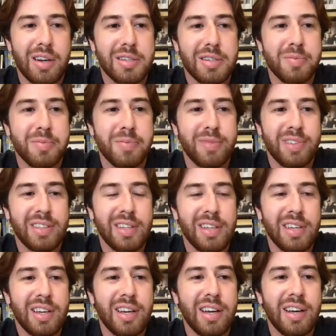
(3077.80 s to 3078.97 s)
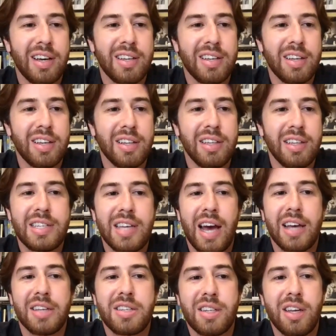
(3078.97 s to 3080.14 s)
Awesome. Elise
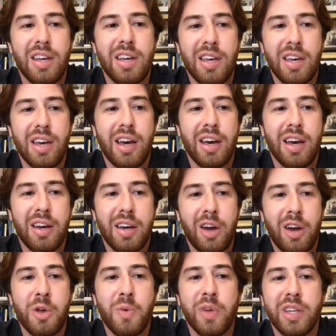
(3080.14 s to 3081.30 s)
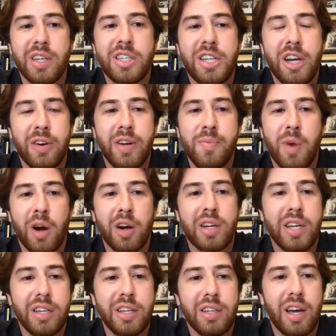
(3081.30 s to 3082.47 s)
asked, are you willing to share any
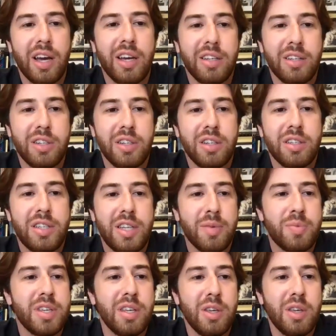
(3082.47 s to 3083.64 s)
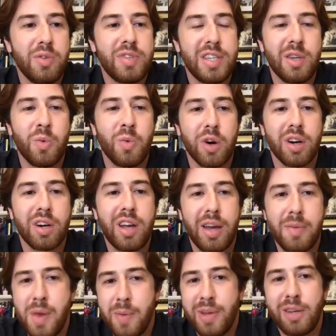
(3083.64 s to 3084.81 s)
marketing tips that you've seen work?
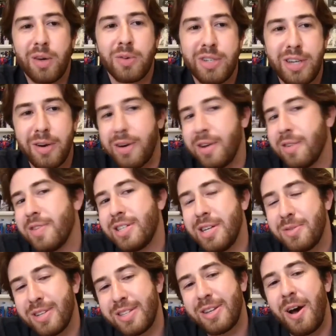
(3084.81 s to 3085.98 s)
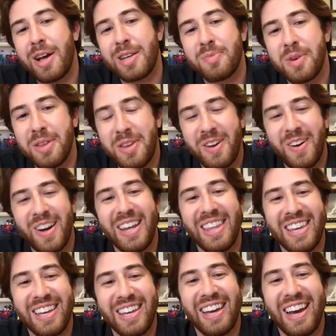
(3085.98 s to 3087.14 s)
Maybe don't share any of the secret sauce, but are there
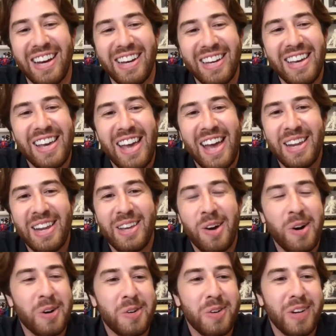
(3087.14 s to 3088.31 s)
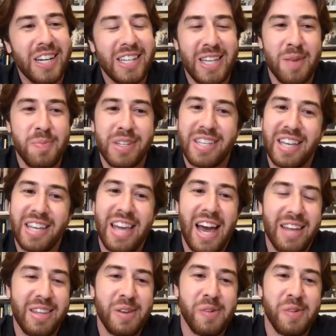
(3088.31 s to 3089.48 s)
anything, any concrete examples that you had
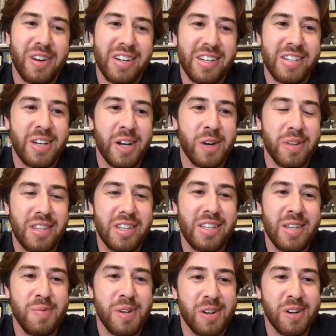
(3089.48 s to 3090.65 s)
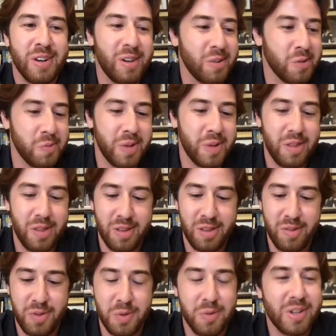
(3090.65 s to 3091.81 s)
that you wanted to share with the team here, or with the
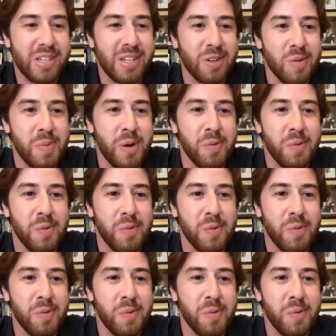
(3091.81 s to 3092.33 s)
viewers here about